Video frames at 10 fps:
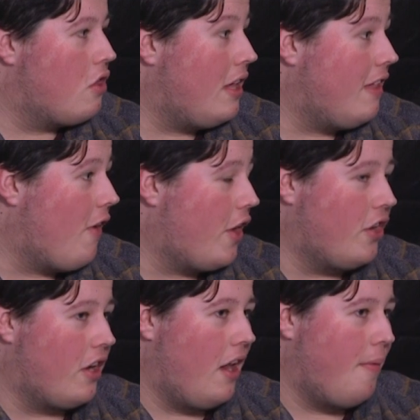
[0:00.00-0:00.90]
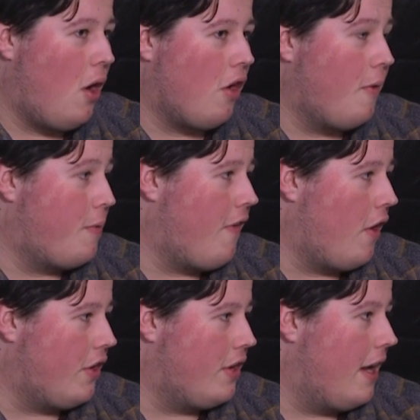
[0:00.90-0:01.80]
she's very good in it. Margot Robbie's
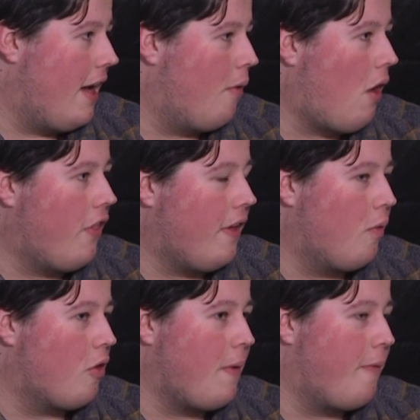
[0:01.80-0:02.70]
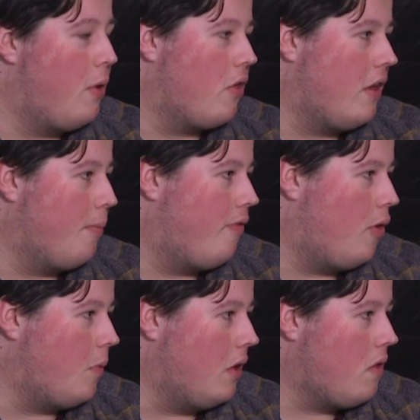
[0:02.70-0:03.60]
very good in it. I think Will Smith puts in a
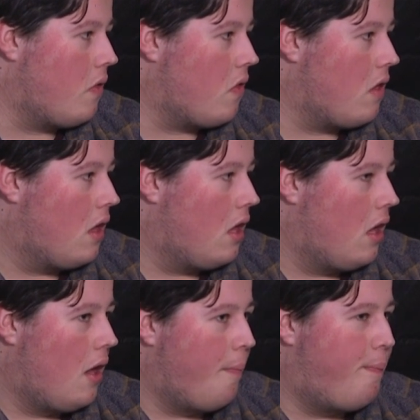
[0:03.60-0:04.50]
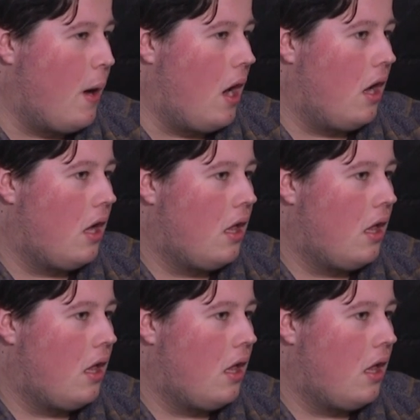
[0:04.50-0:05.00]
performance, but